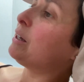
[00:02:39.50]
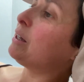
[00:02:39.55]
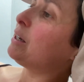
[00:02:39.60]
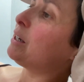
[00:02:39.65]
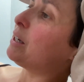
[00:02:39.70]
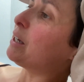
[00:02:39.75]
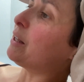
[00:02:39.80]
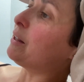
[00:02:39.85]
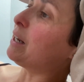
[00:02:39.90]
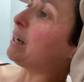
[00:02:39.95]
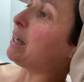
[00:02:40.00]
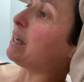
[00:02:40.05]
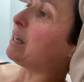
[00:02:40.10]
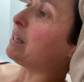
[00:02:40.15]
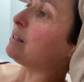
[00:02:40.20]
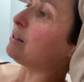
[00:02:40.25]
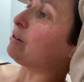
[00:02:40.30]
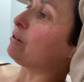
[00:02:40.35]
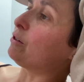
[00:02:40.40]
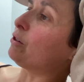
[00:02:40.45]

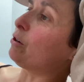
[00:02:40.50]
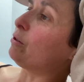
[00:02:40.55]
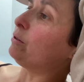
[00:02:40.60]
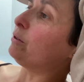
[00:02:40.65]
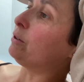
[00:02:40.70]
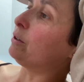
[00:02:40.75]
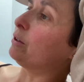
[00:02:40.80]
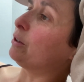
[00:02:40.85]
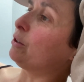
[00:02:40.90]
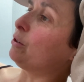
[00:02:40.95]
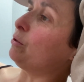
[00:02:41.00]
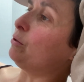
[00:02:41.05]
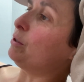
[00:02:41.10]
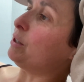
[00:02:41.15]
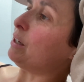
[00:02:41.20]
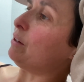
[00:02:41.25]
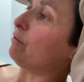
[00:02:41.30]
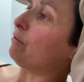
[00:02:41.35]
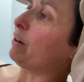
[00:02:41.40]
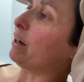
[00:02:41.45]
Nonetheless, our golden
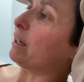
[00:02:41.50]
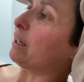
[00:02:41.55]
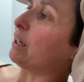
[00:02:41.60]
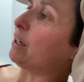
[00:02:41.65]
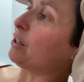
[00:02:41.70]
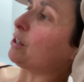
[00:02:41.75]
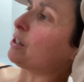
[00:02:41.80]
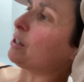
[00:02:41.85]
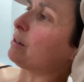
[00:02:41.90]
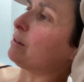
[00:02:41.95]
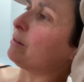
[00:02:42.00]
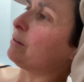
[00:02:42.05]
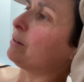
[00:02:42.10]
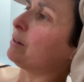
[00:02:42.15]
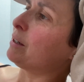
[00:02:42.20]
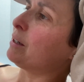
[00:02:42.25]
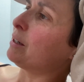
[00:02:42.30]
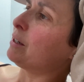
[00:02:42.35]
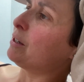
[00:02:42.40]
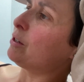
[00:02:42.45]
agouti vanished,
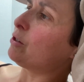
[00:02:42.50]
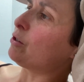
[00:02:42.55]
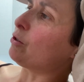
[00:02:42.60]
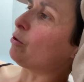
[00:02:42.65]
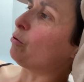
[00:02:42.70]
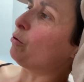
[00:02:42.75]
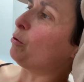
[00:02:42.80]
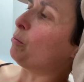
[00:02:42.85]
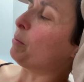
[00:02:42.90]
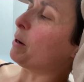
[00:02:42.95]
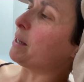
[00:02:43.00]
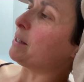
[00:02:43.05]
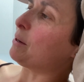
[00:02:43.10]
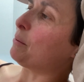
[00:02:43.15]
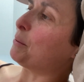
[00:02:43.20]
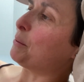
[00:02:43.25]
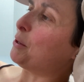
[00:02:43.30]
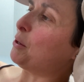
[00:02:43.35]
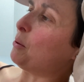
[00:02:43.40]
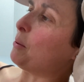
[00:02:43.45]
stolen by
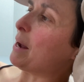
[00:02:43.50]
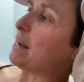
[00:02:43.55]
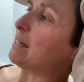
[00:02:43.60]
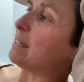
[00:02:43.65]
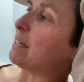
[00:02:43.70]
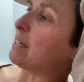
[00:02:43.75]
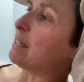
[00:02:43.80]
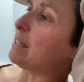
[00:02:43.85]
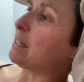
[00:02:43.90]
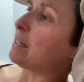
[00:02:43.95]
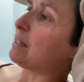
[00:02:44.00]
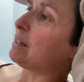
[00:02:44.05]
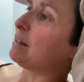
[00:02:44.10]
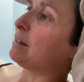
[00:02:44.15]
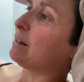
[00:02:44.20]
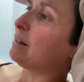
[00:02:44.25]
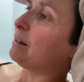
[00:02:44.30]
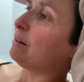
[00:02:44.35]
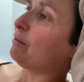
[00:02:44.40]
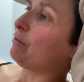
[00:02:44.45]
someone who ate it,
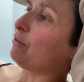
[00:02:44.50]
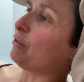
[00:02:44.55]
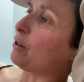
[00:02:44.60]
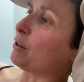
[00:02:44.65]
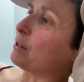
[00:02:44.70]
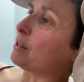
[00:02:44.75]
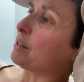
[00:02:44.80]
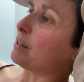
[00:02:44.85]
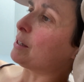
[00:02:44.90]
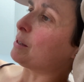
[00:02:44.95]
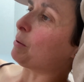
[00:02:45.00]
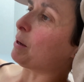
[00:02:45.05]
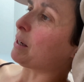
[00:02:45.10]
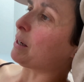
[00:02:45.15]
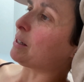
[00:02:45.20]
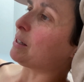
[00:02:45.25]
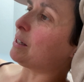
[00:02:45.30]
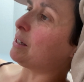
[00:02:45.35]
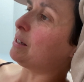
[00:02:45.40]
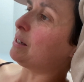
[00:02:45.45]
father
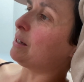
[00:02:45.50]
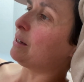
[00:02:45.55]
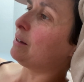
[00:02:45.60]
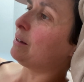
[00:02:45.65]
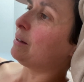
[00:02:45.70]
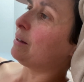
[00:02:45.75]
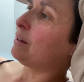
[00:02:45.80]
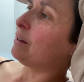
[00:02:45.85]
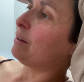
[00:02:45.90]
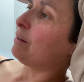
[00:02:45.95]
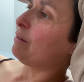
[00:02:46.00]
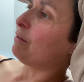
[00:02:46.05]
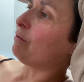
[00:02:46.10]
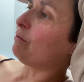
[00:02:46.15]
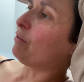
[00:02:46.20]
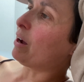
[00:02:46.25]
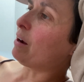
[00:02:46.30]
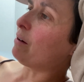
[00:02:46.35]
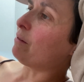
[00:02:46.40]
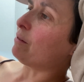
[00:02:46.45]
suspected.
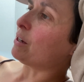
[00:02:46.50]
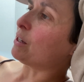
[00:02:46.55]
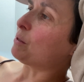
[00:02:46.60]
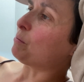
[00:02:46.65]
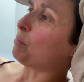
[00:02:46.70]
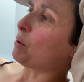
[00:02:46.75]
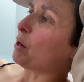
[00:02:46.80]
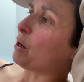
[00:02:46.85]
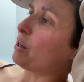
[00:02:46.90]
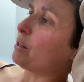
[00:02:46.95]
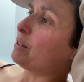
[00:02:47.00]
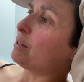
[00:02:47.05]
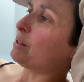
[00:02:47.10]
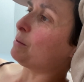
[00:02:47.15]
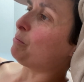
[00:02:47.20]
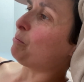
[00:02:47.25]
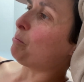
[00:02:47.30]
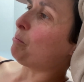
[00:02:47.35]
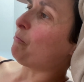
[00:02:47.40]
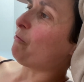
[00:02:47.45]
Various
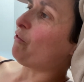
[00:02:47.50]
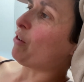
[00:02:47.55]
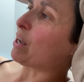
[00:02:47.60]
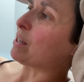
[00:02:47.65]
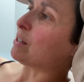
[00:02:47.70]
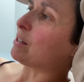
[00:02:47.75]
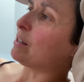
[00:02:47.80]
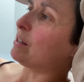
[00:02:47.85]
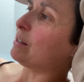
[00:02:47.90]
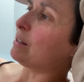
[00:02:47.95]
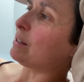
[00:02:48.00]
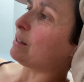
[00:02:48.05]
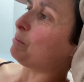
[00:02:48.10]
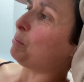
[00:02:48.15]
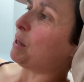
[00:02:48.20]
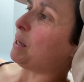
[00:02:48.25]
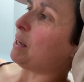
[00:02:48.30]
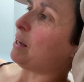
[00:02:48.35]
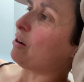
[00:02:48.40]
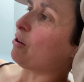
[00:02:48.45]
birds, pheasants,
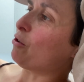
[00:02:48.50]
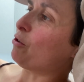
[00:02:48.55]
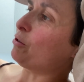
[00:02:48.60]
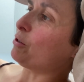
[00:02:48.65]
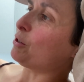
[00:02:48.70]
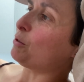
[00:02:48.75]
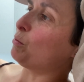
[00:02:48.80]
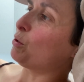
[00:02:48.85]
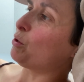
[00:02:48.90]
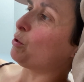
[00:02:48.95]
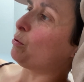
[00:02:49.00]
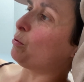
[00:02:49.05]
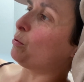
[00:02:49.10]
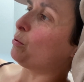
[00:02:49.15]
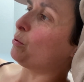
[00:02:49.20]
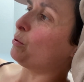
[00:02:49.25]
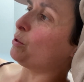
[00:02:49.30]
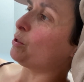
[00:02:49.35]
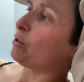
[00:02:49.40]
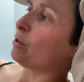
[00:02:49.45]
peacocks,
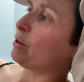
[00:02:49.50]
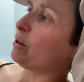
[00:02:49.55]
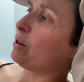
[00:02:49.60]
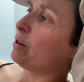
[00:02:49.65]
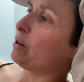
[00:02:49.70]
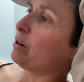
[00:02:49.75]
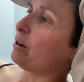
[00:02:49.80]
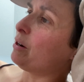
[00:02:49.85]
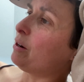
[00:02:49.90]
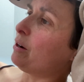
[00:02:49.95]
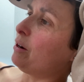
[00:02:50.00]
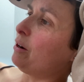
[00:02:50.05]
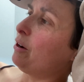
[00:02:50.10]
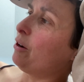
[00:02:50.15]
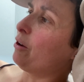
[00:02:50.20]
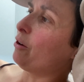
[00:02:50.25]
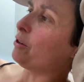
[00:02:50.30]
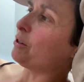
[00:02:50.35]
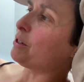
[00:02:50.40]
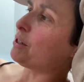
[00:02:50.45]
macaws,
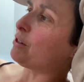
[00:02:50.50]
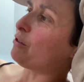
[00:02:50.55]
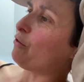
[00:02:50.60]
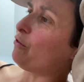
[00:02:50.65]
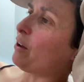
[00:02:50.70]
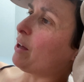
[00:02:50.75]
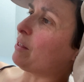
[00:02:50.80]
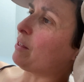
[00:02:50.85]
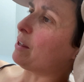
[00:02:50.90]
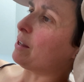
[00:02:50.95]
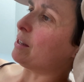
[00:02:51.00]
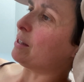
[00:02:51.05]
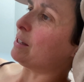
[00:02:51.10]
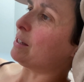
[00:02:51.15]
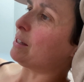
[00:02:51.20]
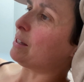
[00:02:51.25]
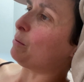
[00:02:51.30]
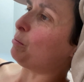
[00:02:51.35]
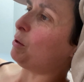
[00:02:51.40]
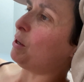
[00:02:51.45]
lost
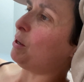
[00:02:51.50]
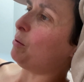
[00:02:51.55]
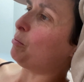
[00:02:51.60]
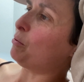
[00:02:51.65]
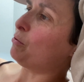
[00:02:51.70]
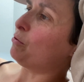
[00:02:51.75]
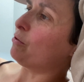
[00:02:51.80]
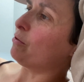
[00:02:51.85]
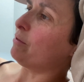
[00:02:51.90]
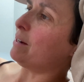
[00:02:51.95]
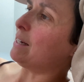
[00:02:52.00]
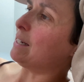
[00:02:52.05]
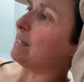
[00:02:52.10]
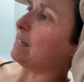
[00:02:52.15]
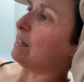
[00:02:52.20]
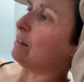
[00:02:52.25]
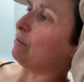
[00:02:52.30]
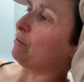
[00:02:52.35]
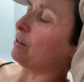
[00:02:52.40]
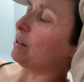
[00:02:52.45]
feathers to people
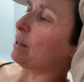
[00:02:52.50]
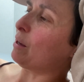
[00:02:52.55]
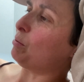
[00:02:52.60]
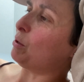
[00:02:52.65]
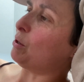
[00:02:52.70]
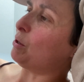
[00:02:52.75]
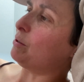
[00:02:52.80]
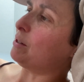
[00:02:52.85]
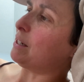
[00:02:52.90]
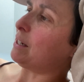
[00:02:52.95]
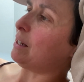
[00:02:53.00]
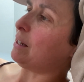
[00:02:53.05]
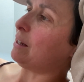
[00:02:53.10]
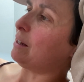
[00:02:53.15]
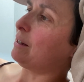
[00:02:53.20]
greedy for their beauty.